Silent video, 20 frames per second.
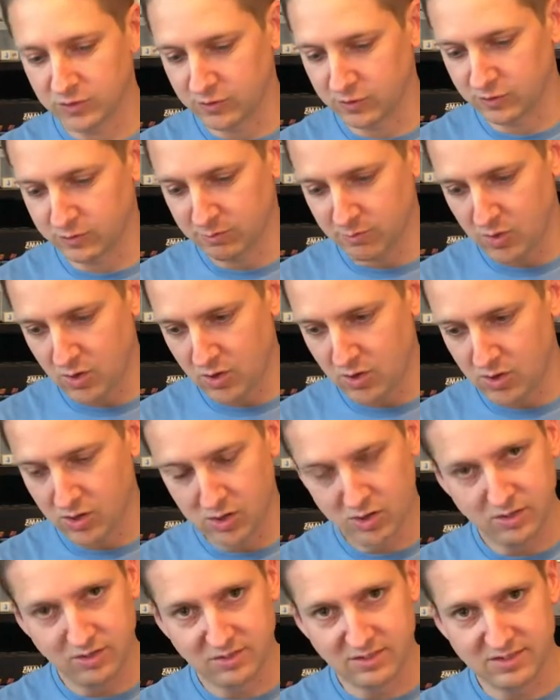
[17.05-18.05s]

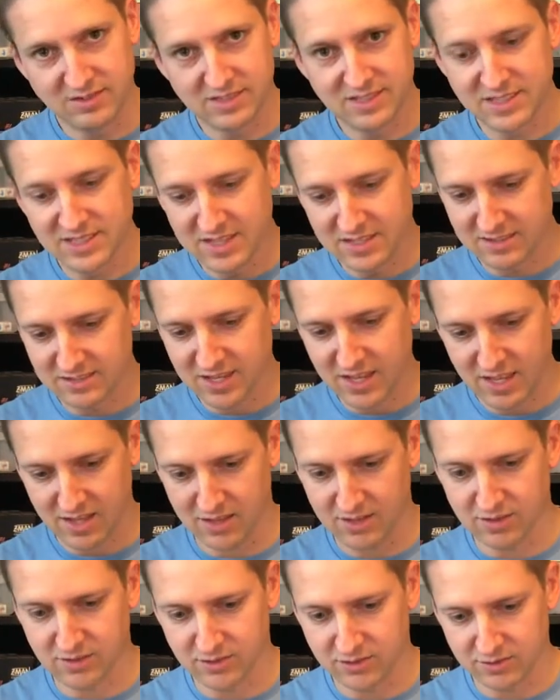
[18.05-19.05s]
small
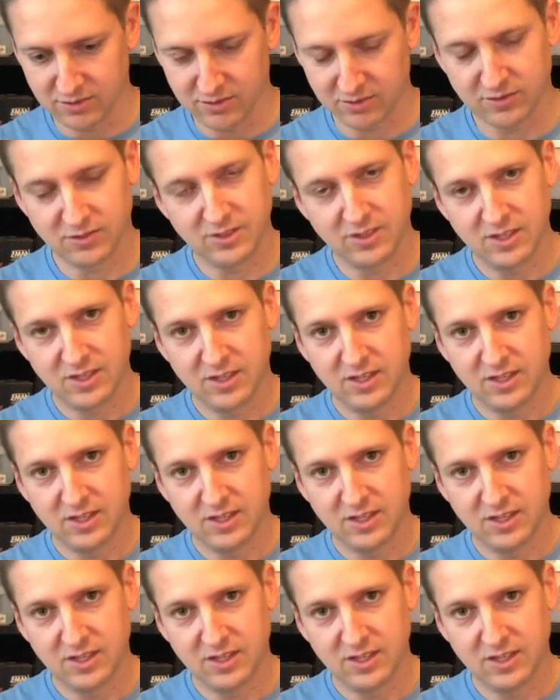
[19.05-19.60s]
details,